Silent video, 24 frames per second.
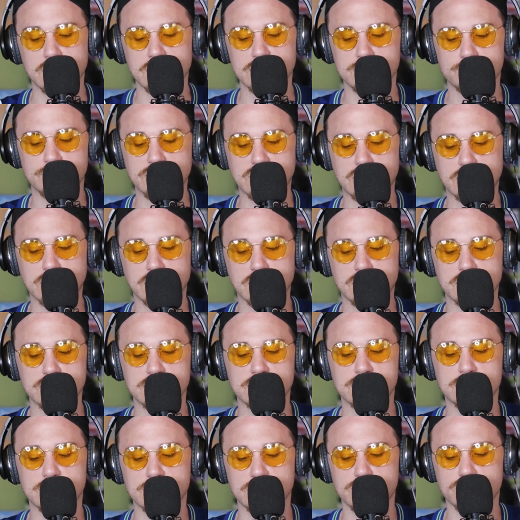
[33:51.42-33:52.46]
is
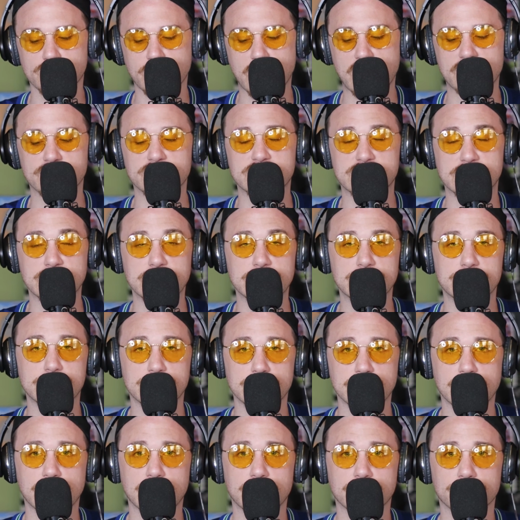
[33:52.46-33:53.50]
because Travis
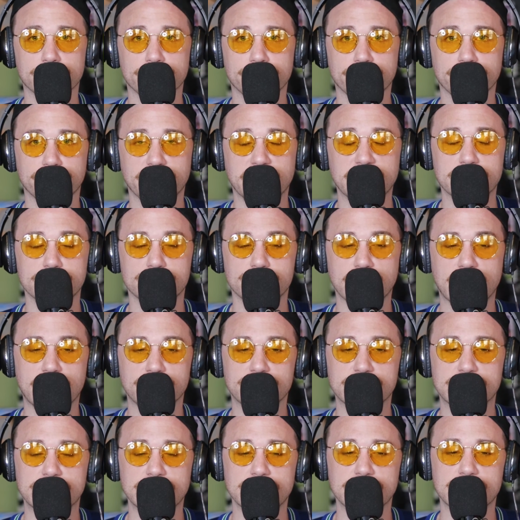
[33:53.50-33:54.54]
Etienne. And
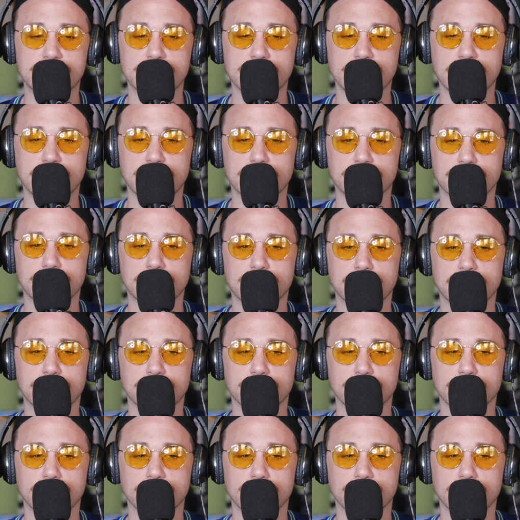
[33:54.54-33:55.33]
Travis Etienne